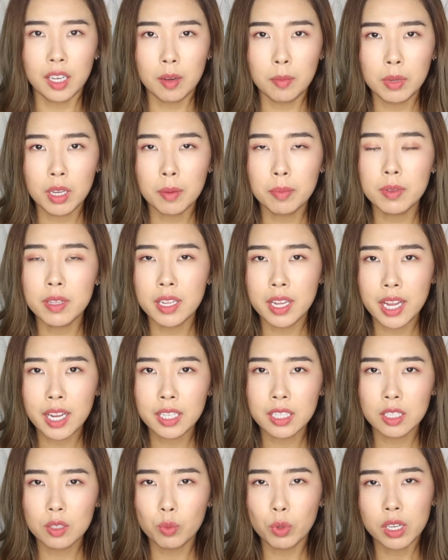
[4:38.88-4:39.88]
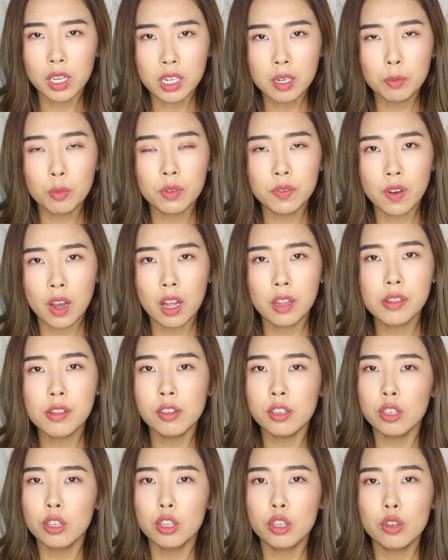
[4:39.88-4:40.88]
coming up next, we're gonna move on
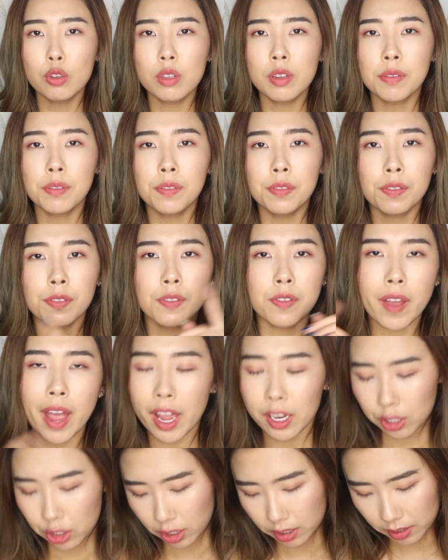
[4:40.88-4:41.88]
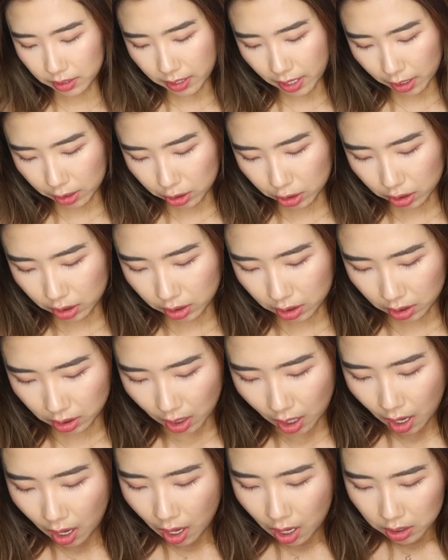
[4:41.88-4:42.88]
to the fashion sections.
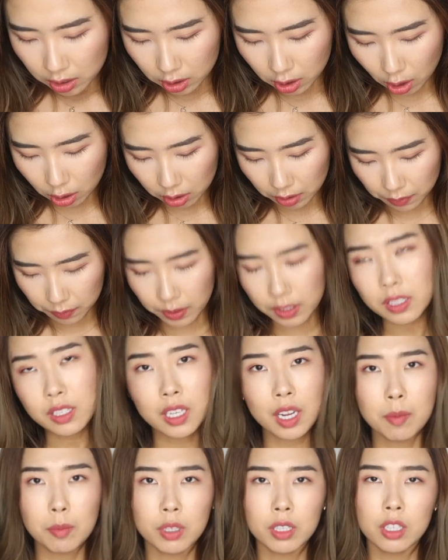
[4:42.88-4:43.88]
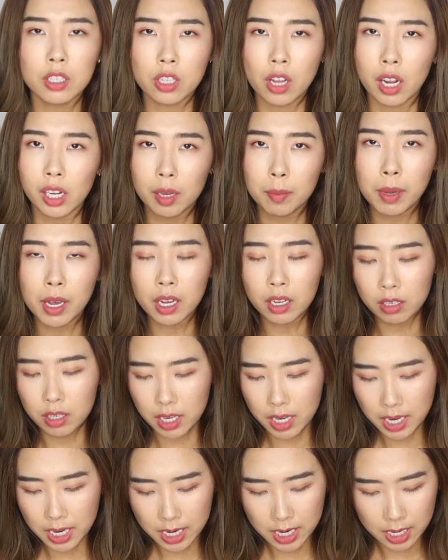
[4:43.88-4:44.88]
So the first thing I'm gonna talk
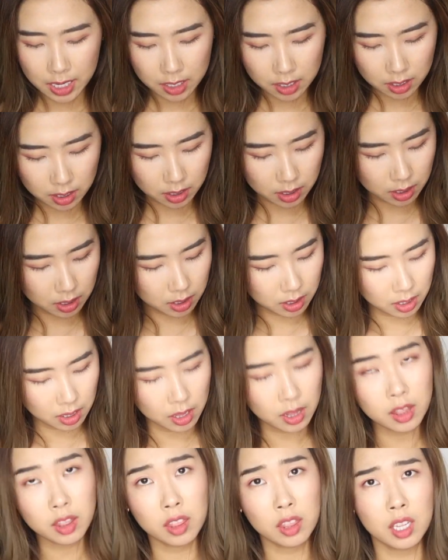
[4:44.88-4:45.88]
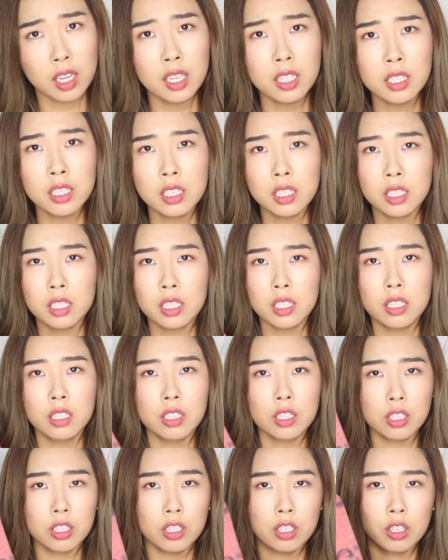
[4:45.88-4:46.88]
about is this
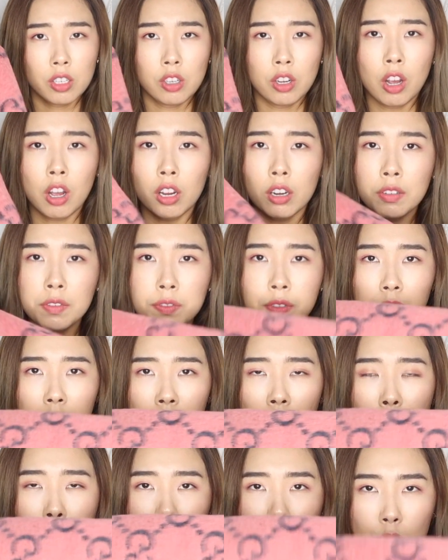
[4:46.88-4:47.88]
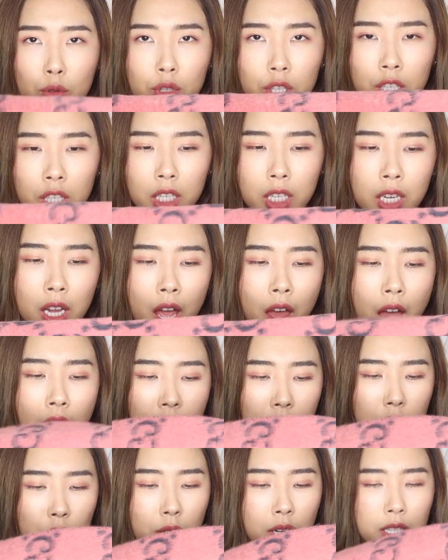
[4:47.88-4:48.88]
scarf from Gucci.
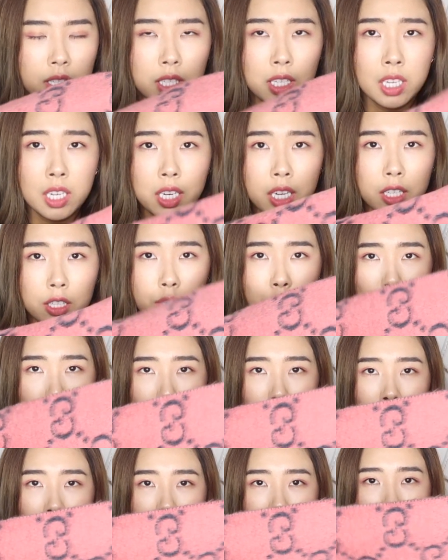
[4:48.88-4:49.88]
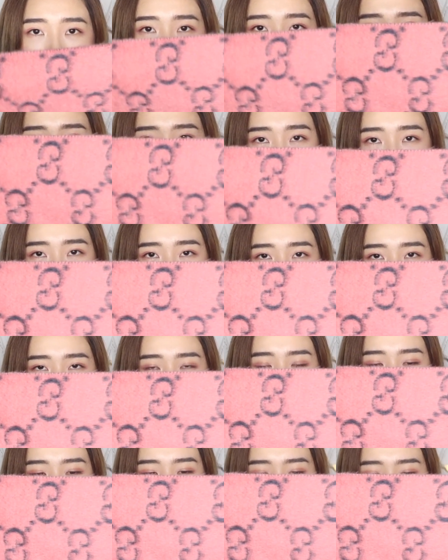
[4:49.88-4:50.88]
You can see it's 2-colored. One
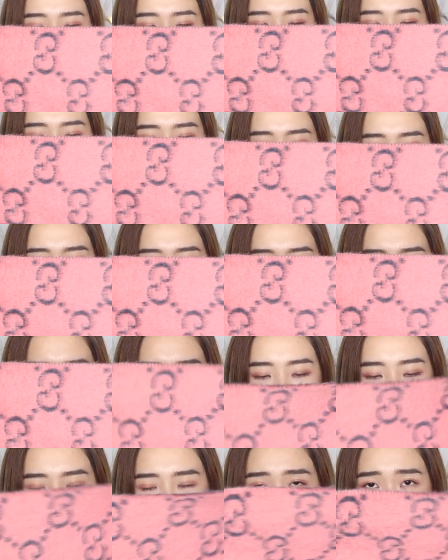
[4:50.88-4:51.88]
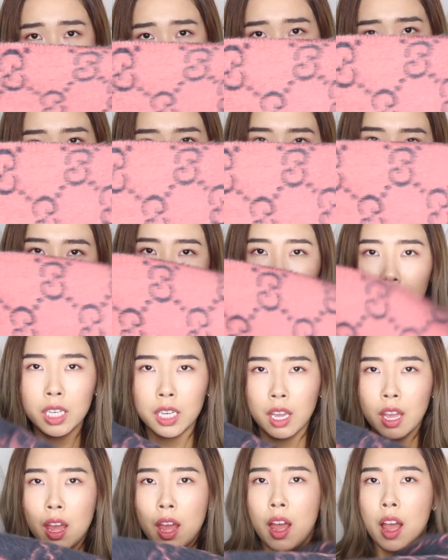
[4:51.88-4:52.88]
side is majority is
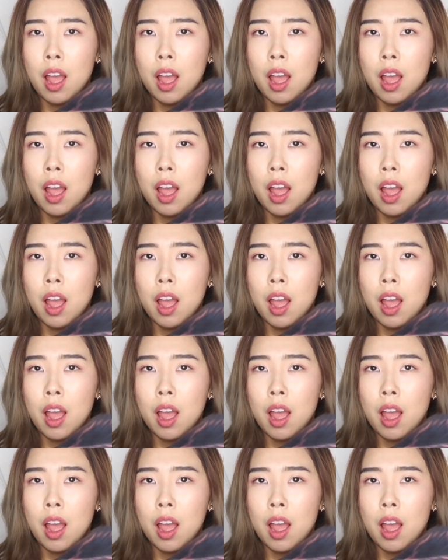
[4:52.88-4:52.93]
pink,